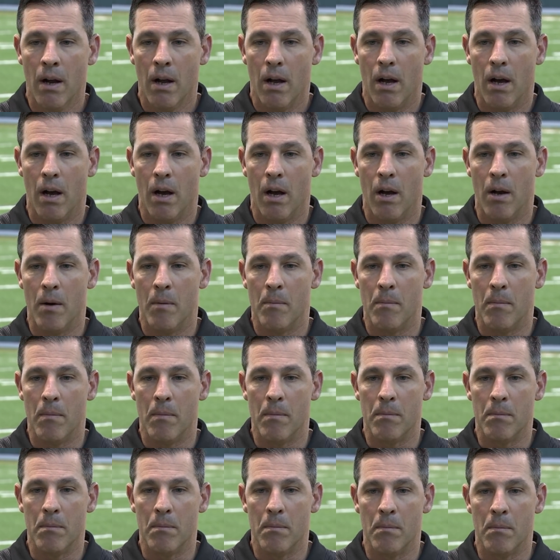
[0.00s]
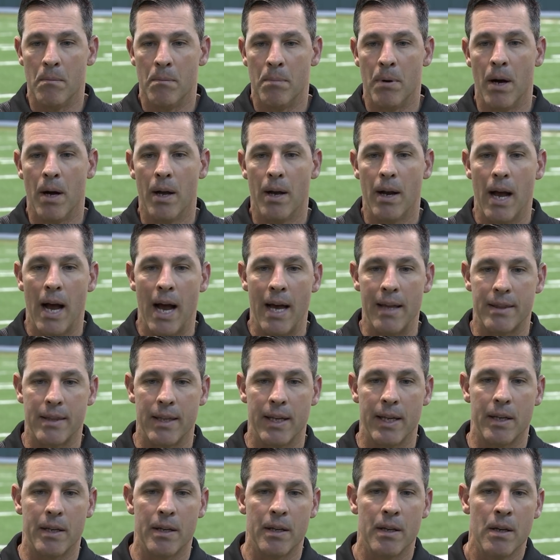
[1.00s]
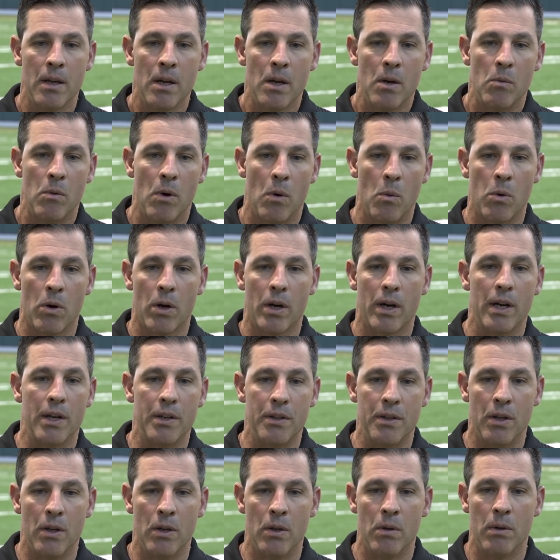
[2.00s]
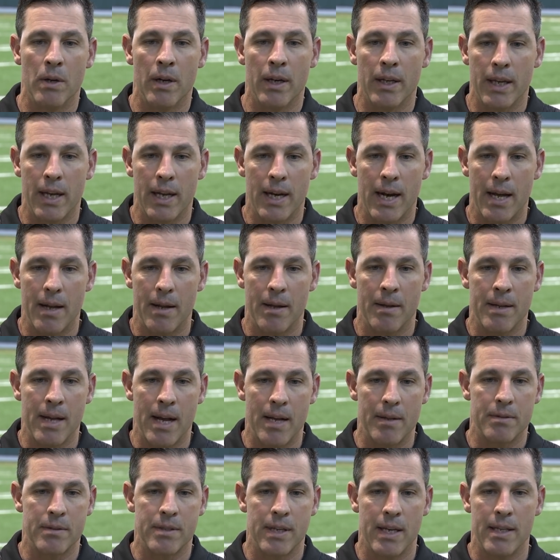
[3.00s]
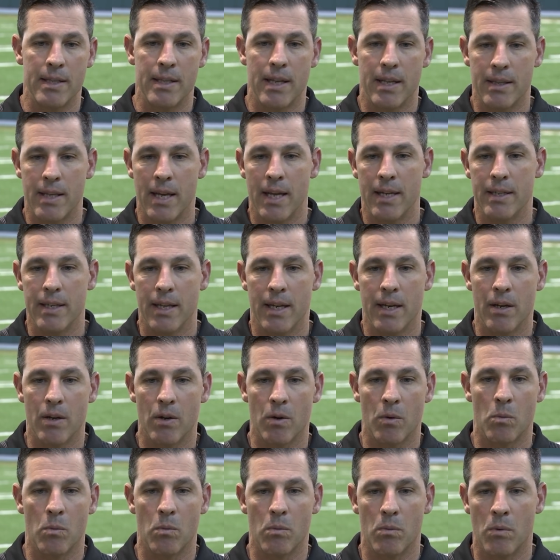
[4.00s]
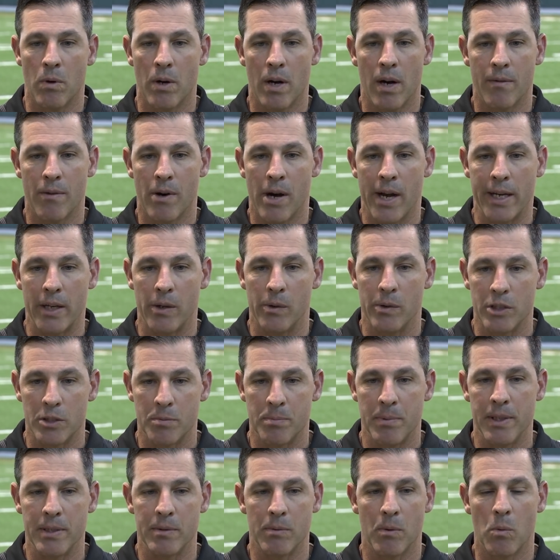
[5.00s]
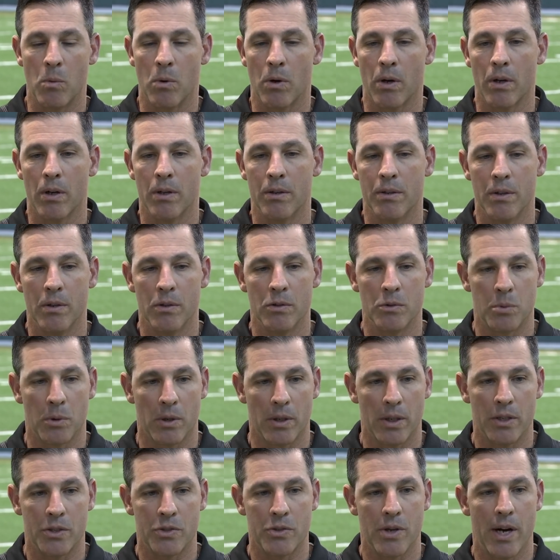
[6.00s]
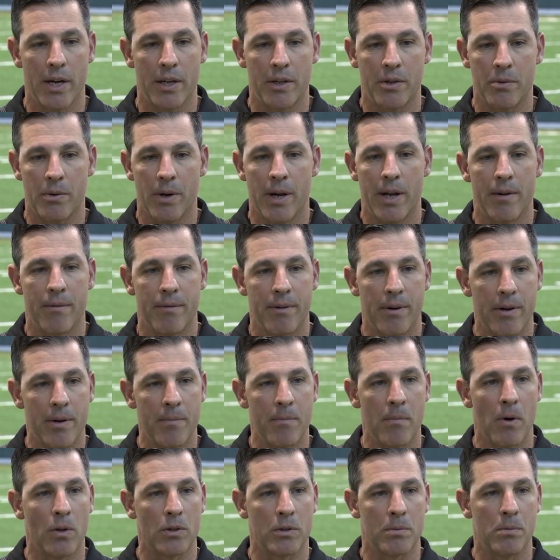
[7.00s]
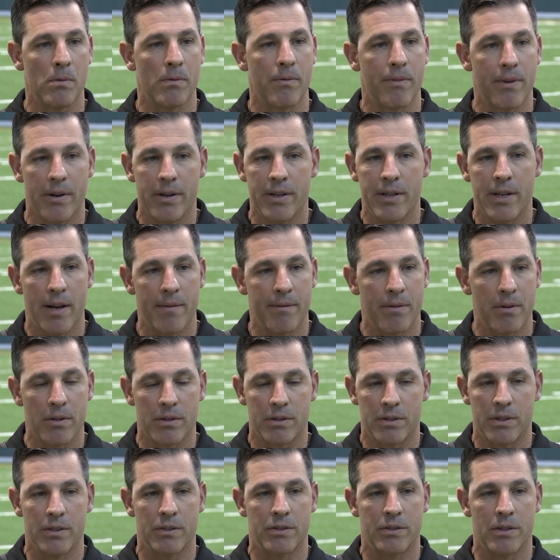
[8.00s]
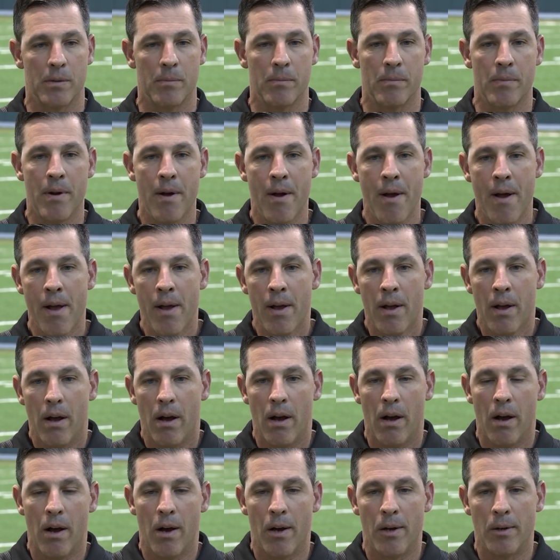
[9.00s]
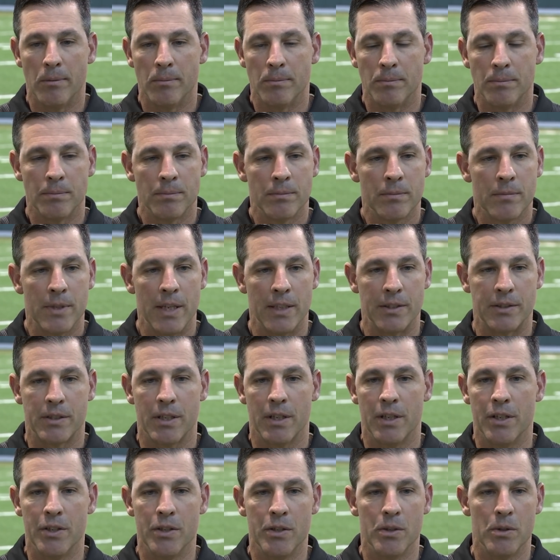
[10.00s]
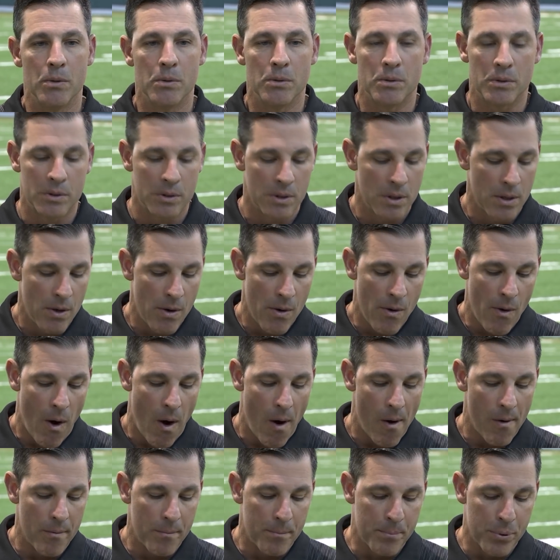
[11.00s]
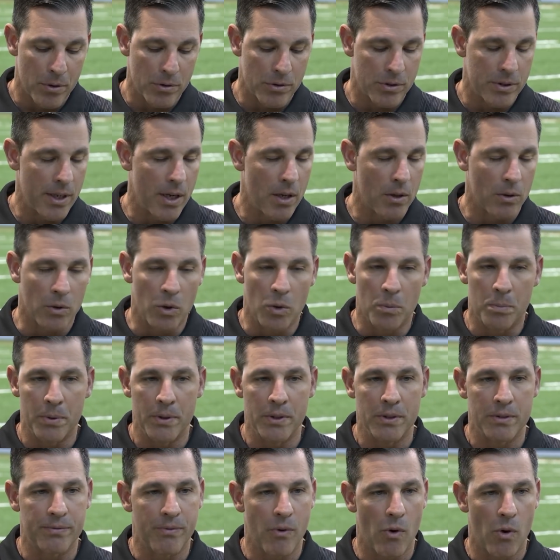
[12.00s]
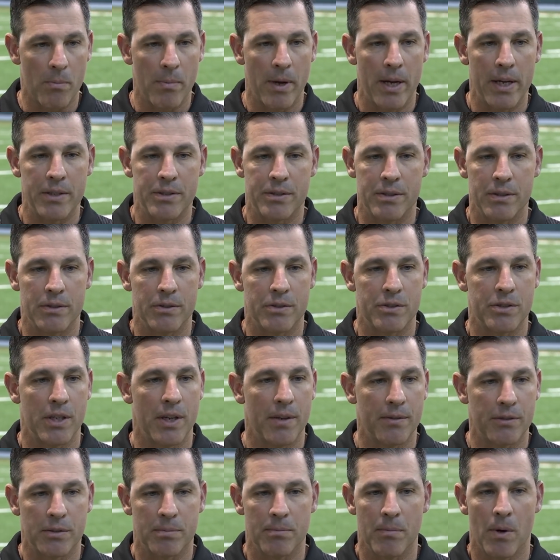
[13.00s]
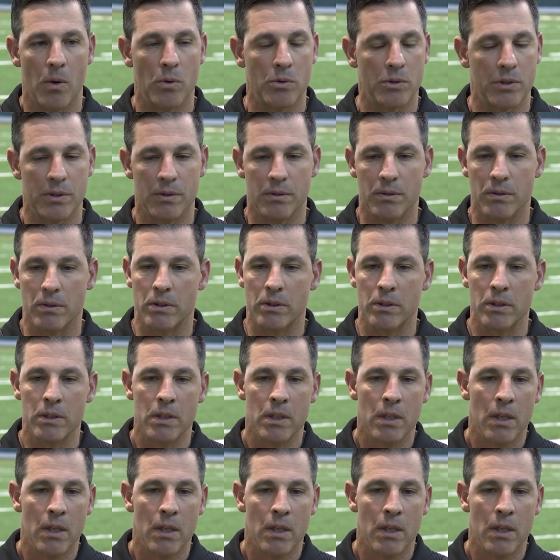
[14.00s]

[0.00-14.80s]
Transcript: But I think what we're going to do, and again, I'm not saying that they didn't or whatever, I can only speak to what we're going to do, is we're going to try to create a very multiple, very diverse system that's going to use personnel groupings, formations, shifts, motions,